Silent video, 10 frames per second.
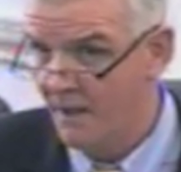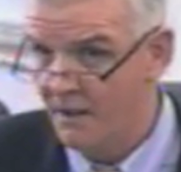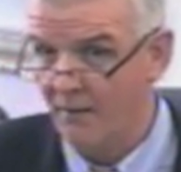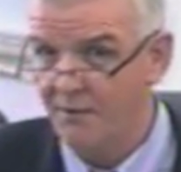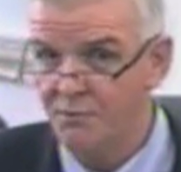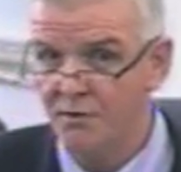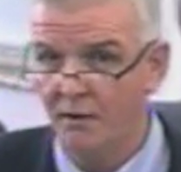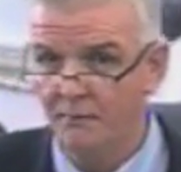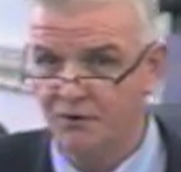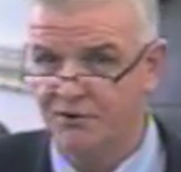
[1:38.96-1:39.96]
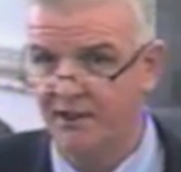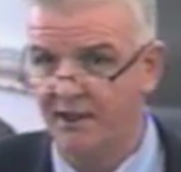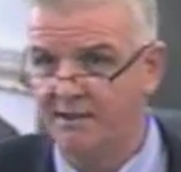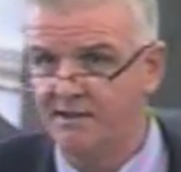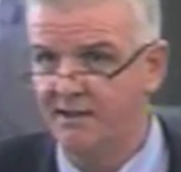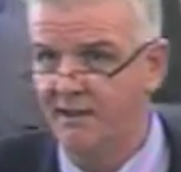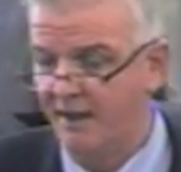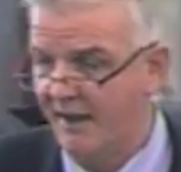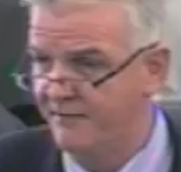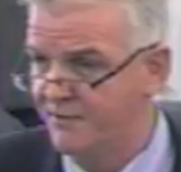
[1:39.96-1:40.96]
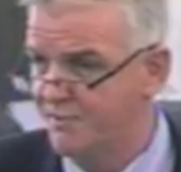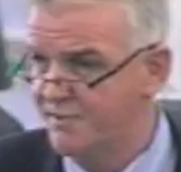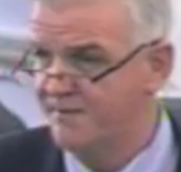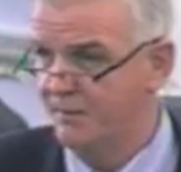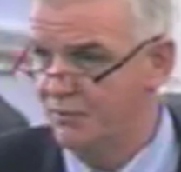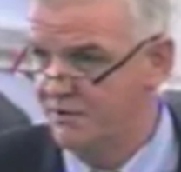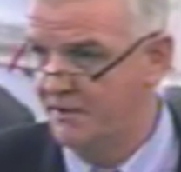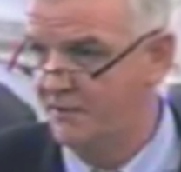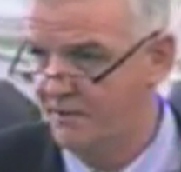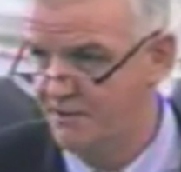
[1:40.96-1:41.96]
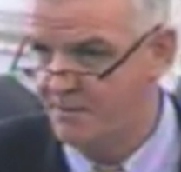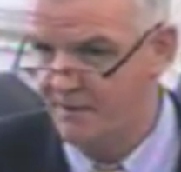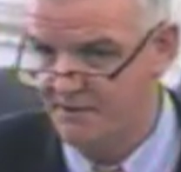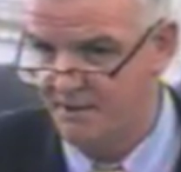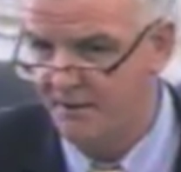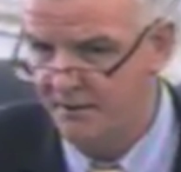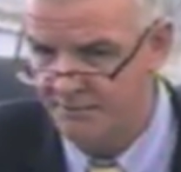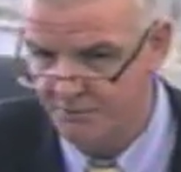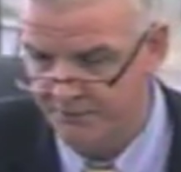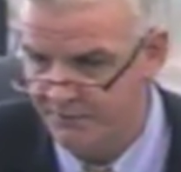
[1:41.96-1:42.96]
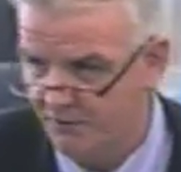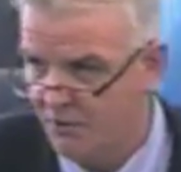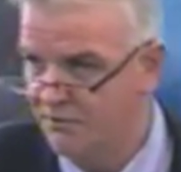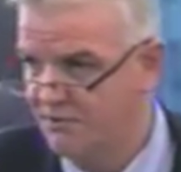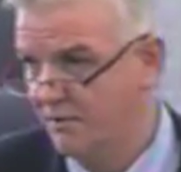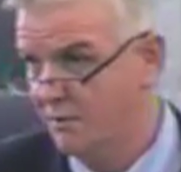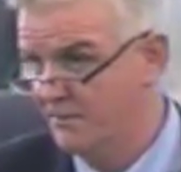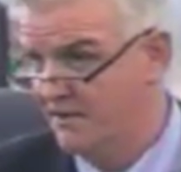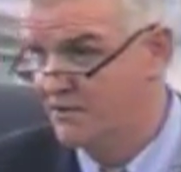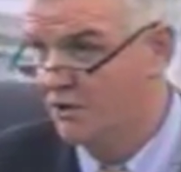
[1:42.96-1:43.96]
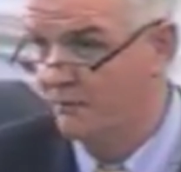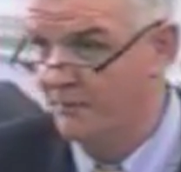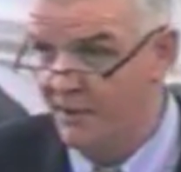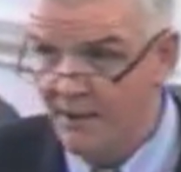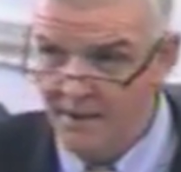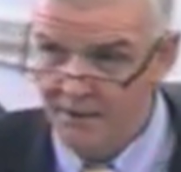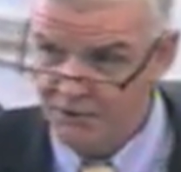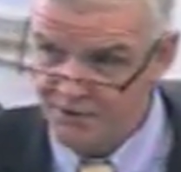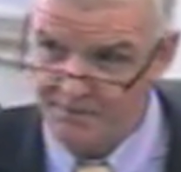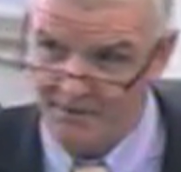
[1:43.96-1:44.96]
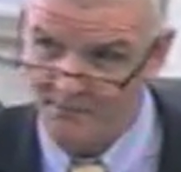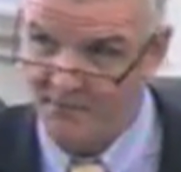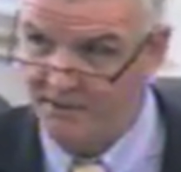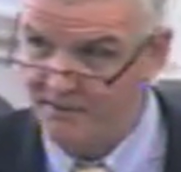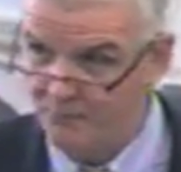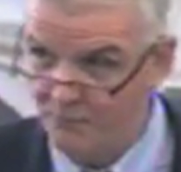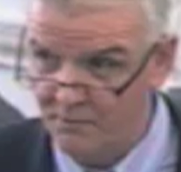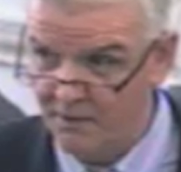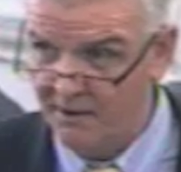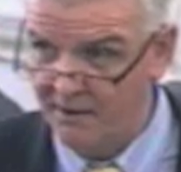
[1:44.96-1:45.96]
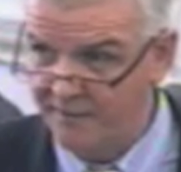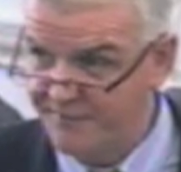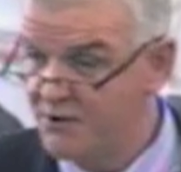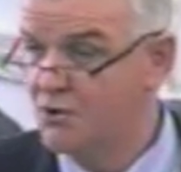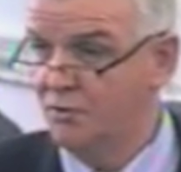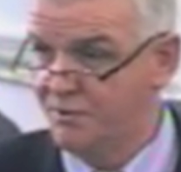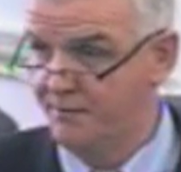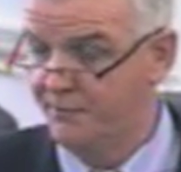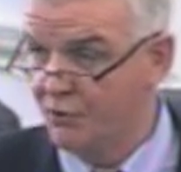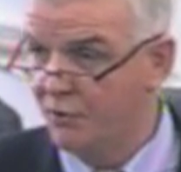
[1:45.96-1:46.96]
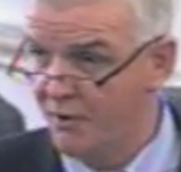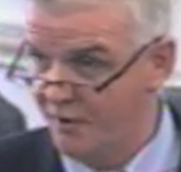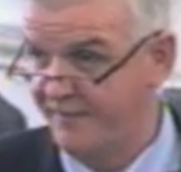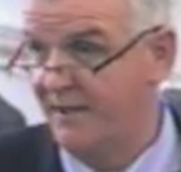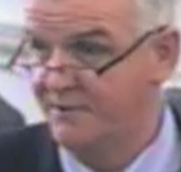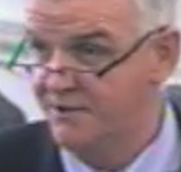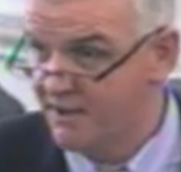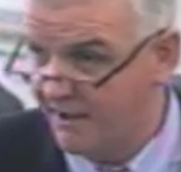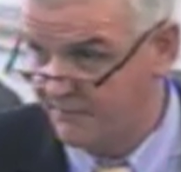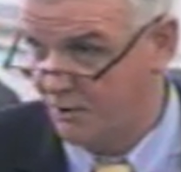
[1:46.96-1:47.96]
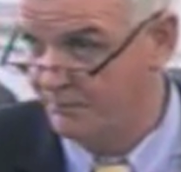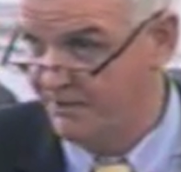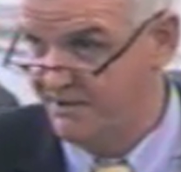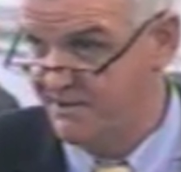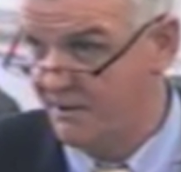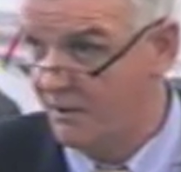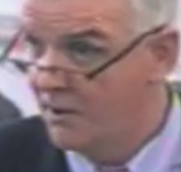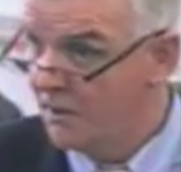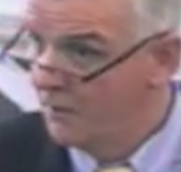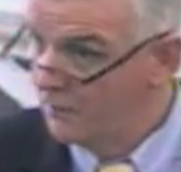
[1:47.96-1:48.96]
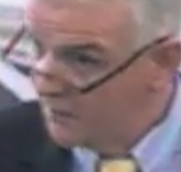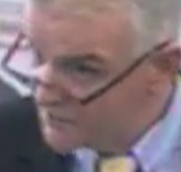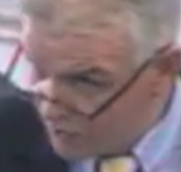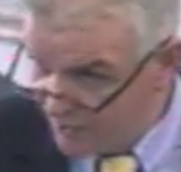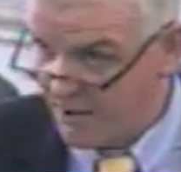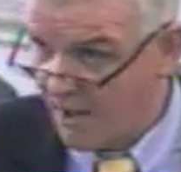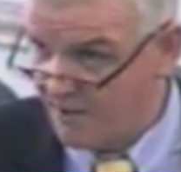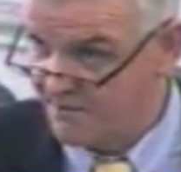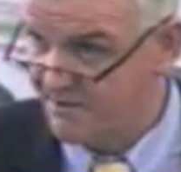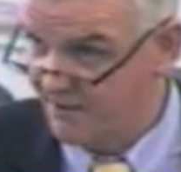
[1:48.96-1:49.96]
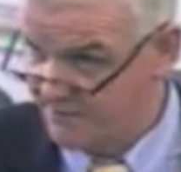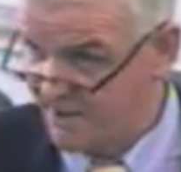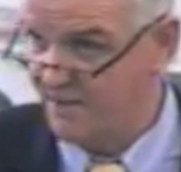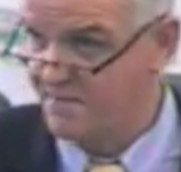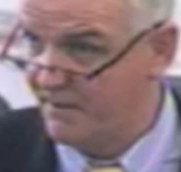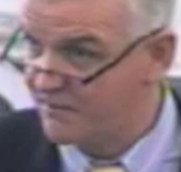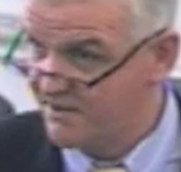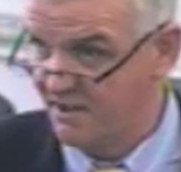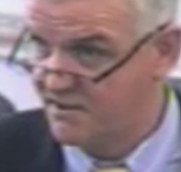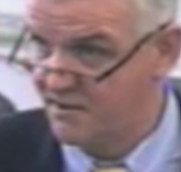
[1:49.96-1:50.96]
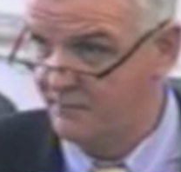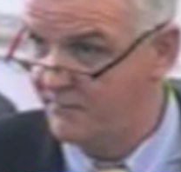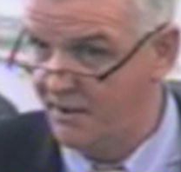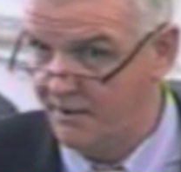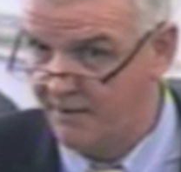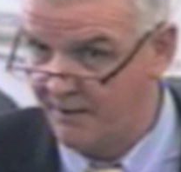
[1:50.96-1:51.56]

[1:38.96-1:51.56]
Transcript: Now, I don't know how much the IDA have at their disposal, or Enterprise Ireland, when they're encouraging companies to come, but just bear in mind, if they don't throw enough at it to get companies there, it's going to cost the taxpayer 16 million.